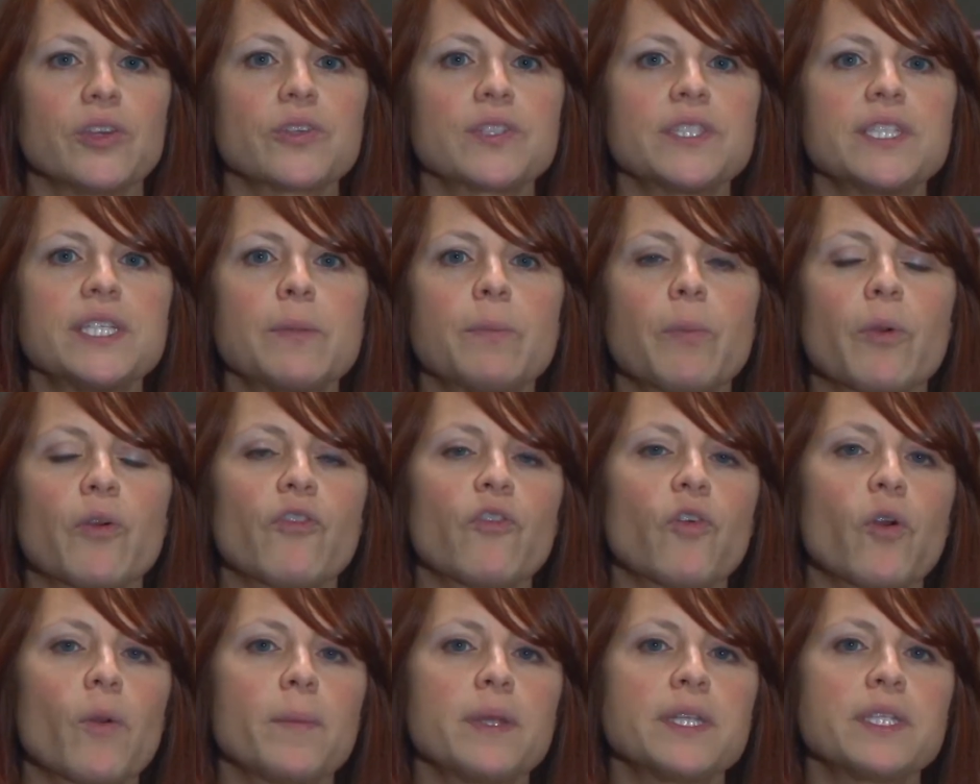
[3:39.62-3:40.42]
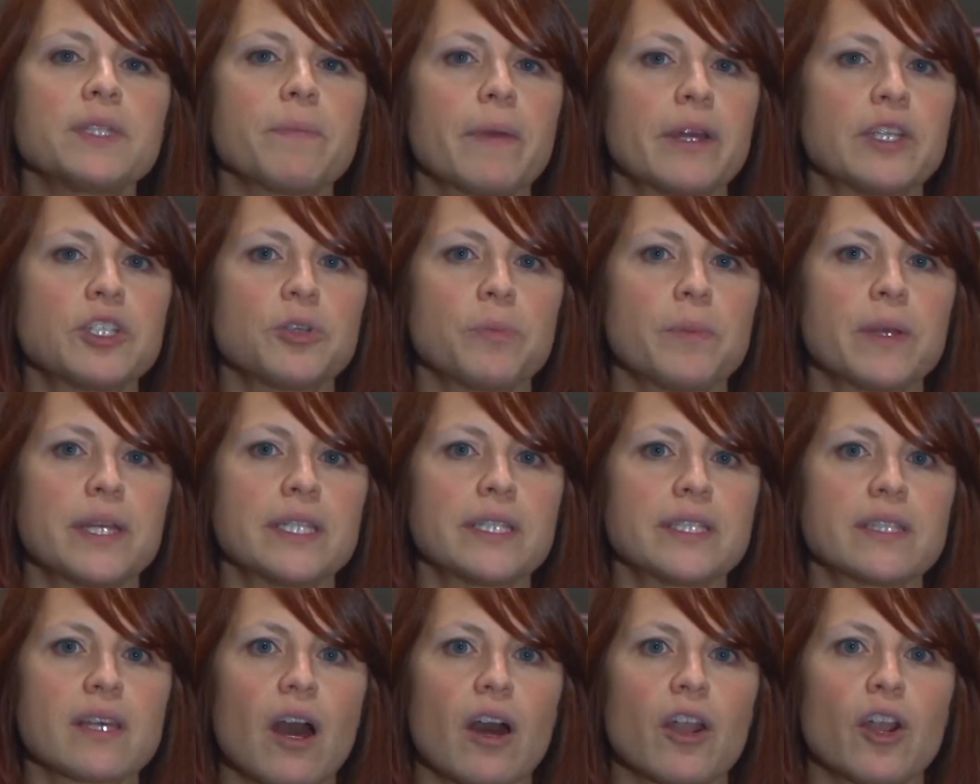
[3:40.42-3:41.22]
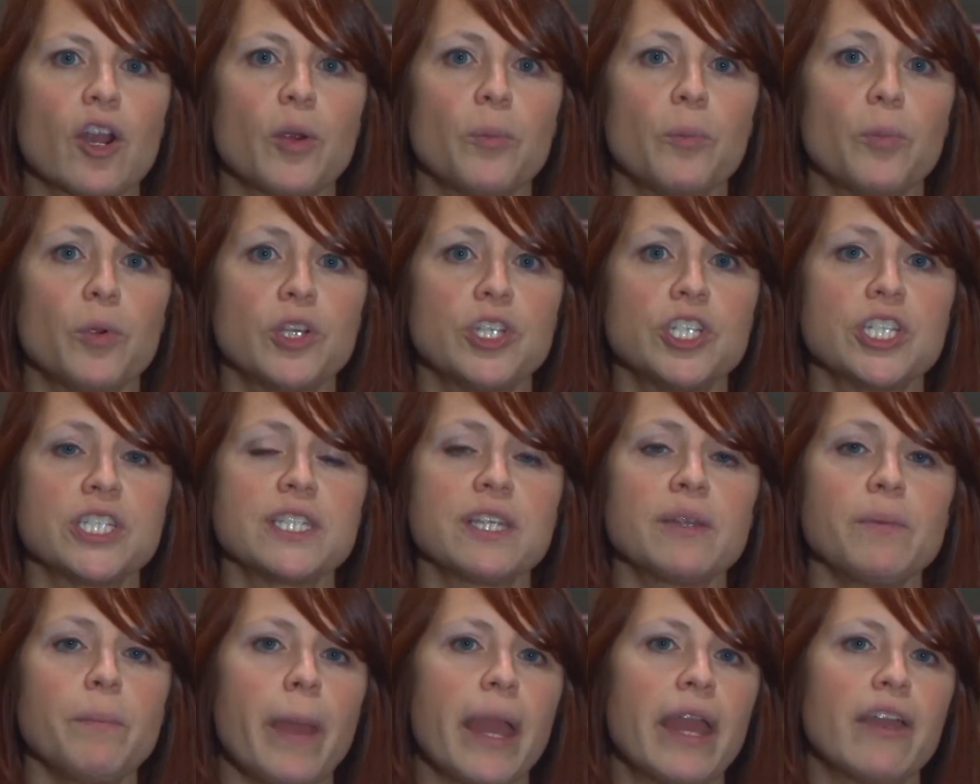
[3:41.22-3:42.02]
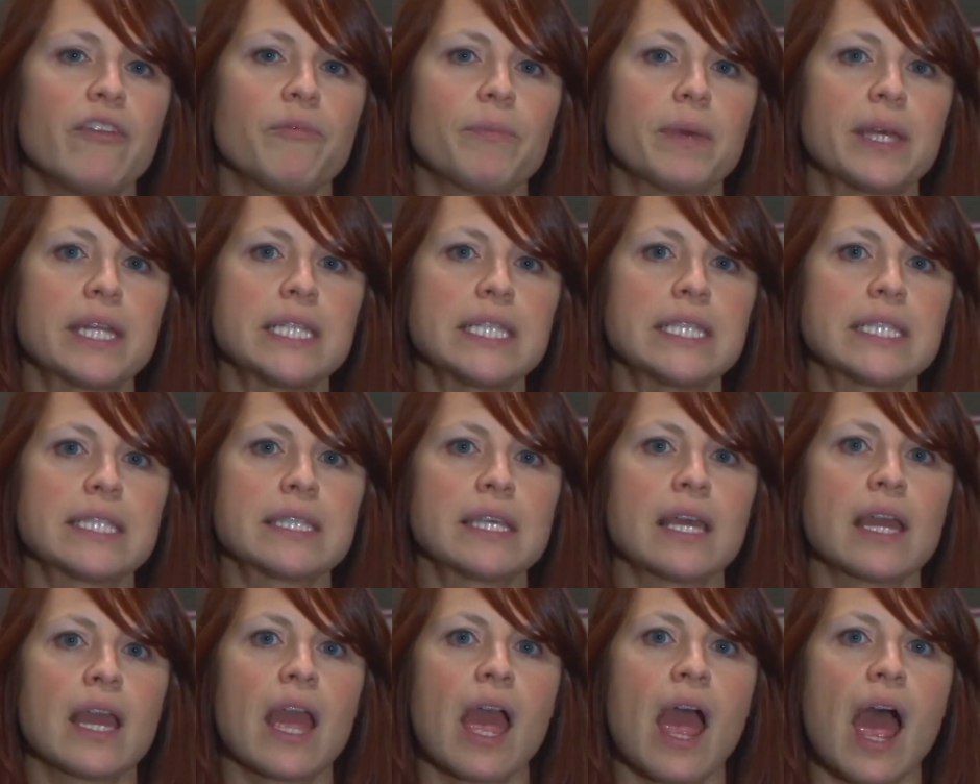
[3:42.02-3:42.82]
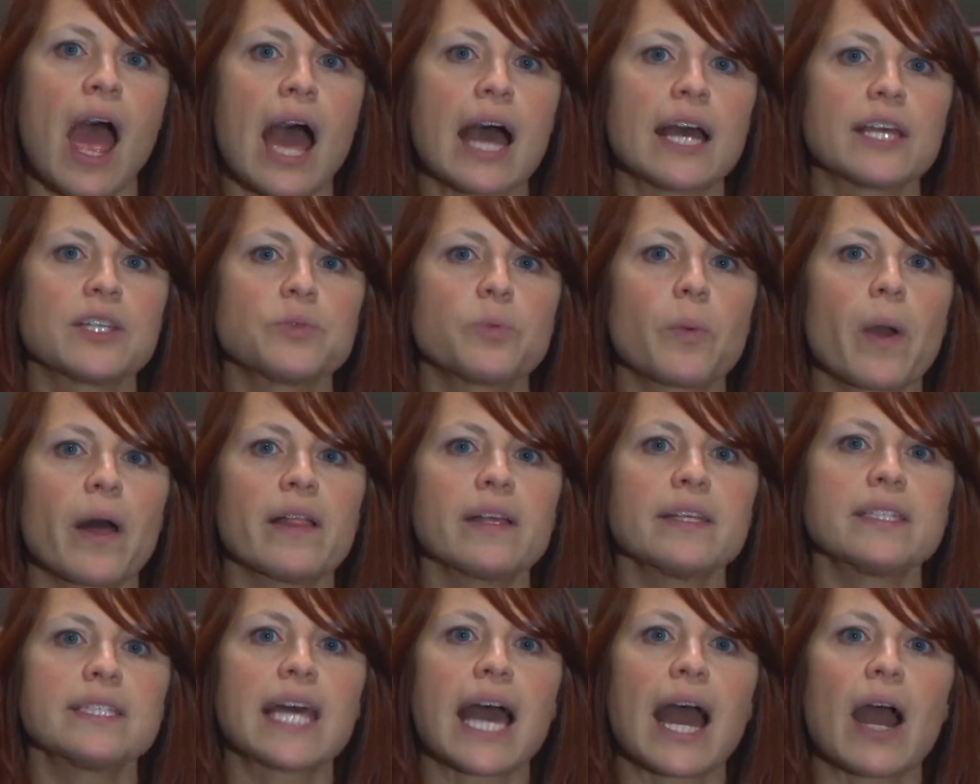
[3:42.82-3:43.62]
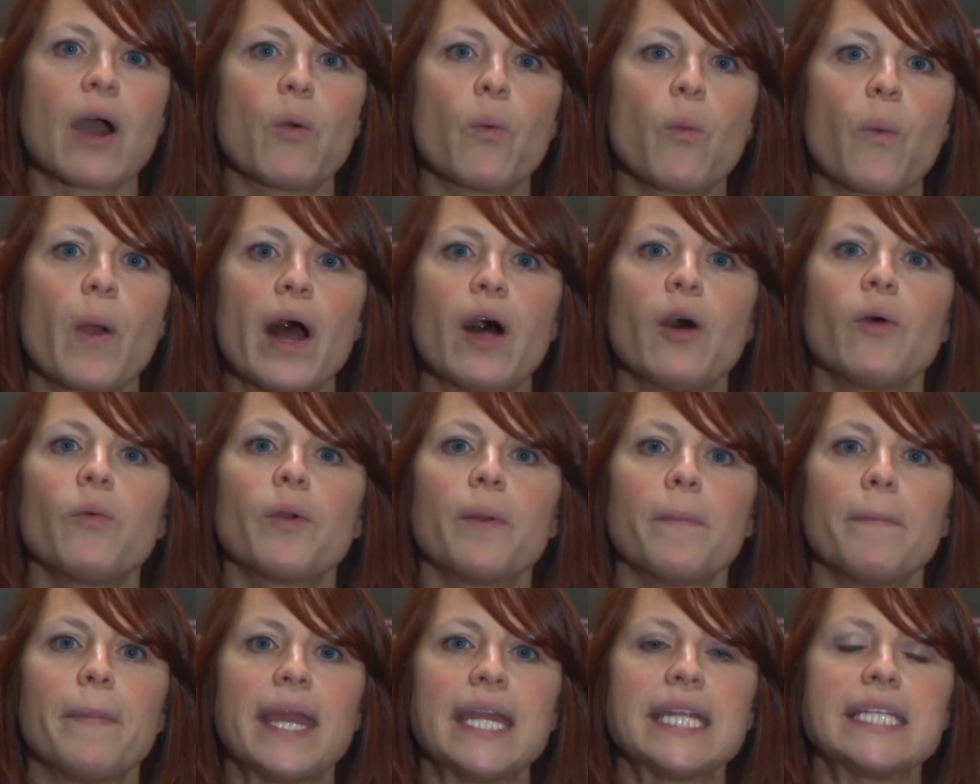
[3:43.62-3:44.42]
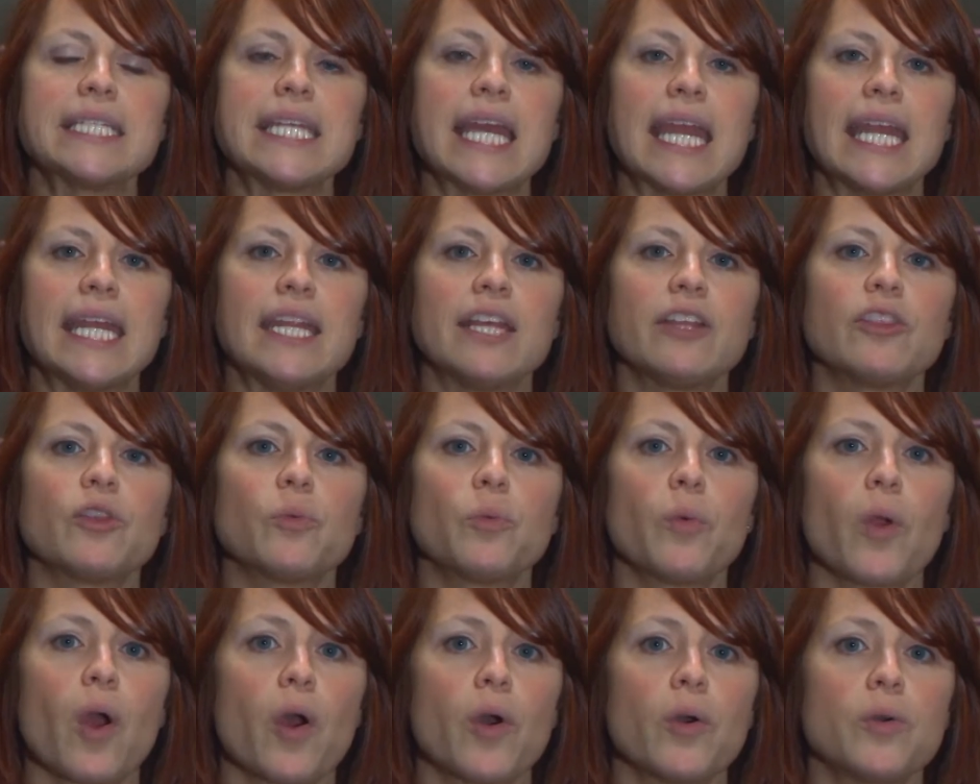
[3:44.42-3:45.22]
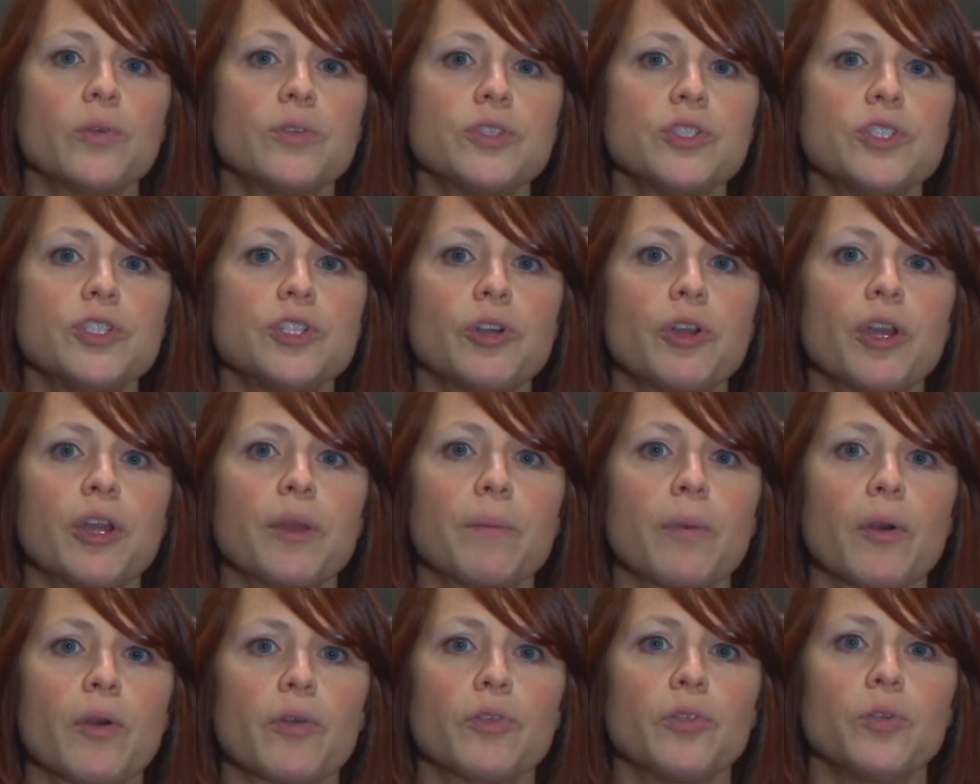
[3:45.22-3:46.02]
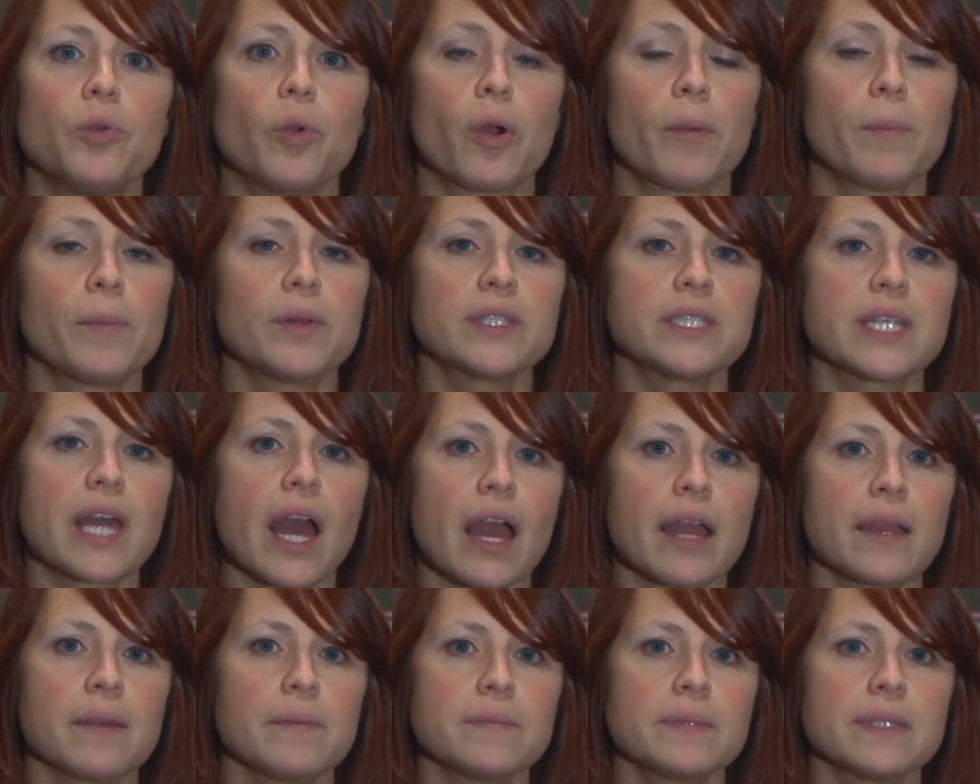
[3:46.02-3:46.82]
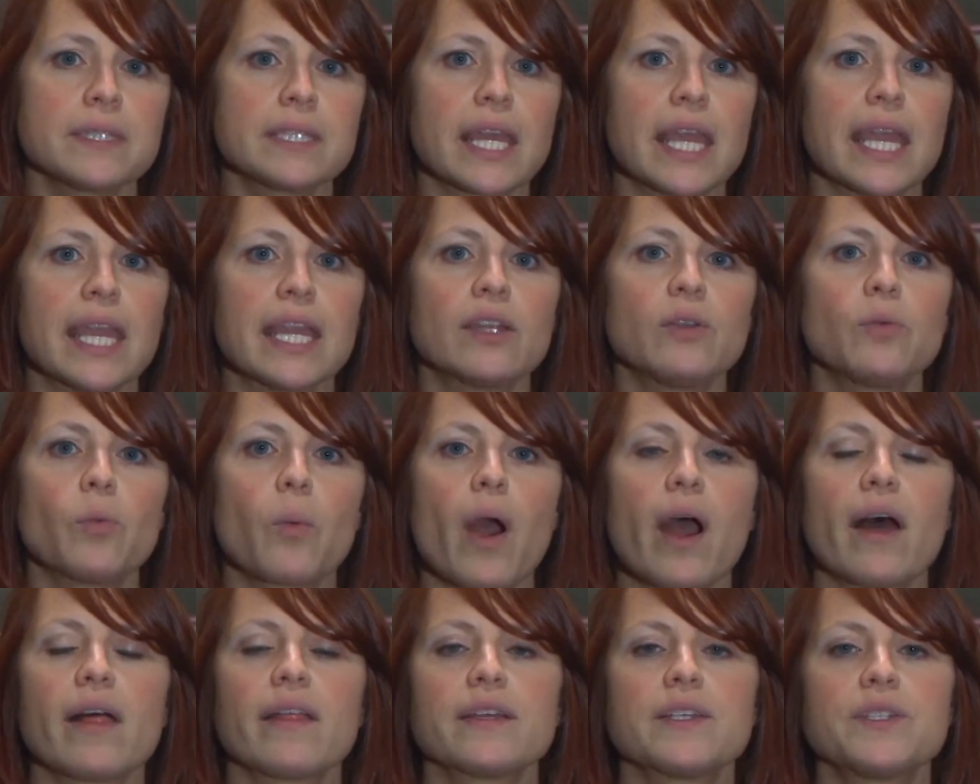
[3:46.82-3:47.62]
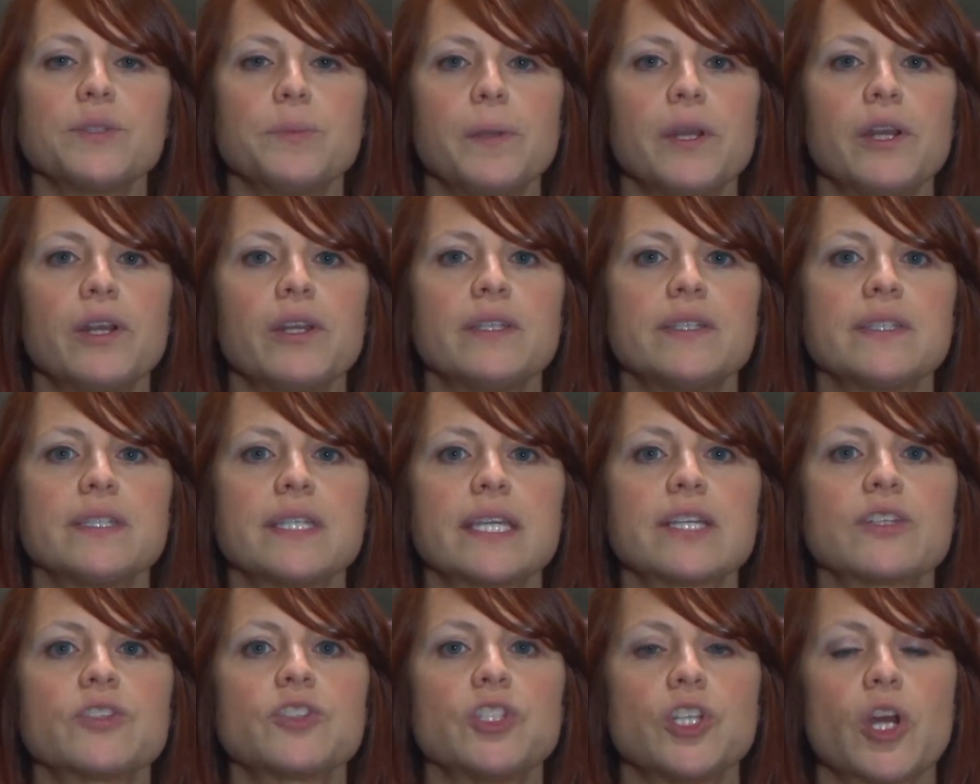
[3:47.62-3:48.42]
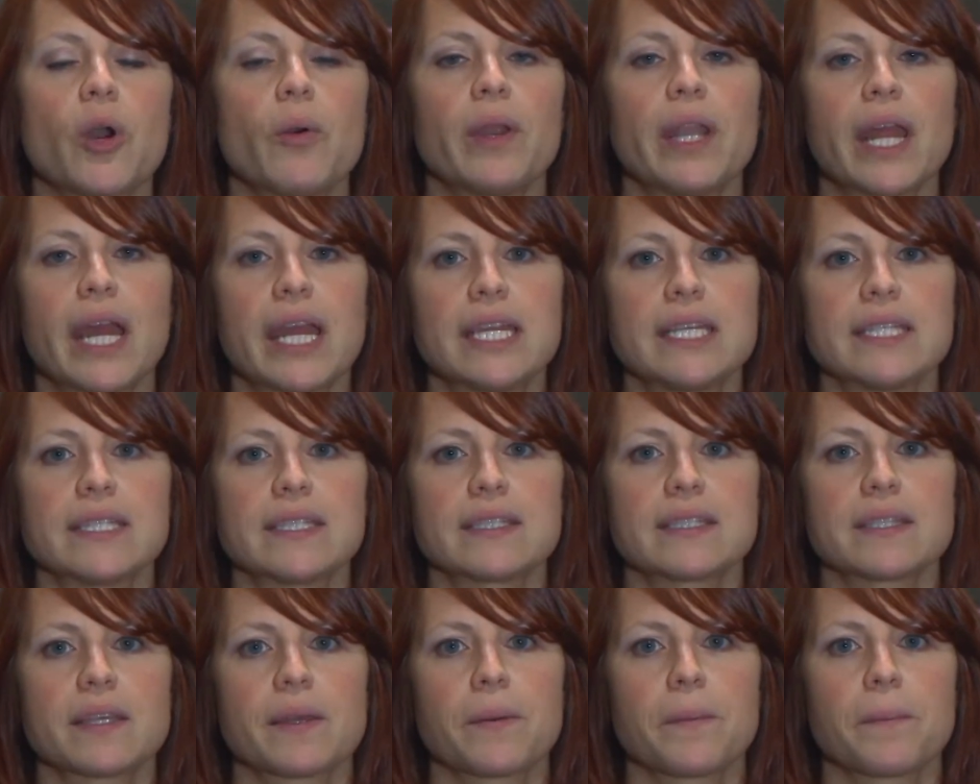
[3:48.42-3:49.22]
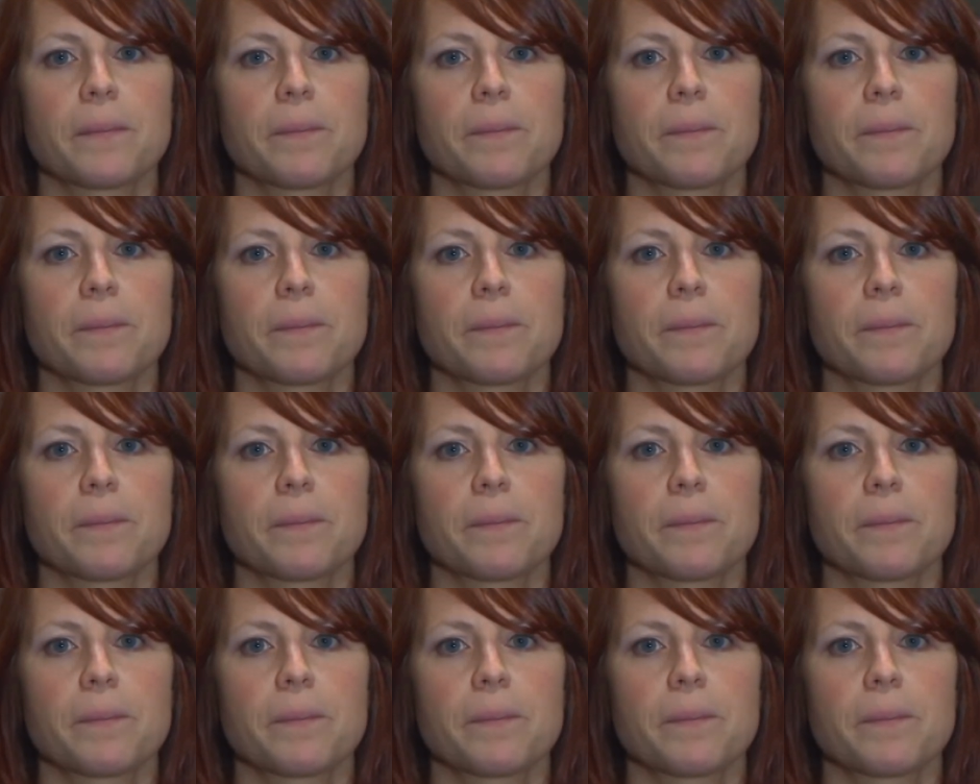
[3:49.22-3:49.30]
you'll see performance measurements on our bridges and pavements, as well as how well we're maintaining the roads during both normal times and while experiencing snow and ice.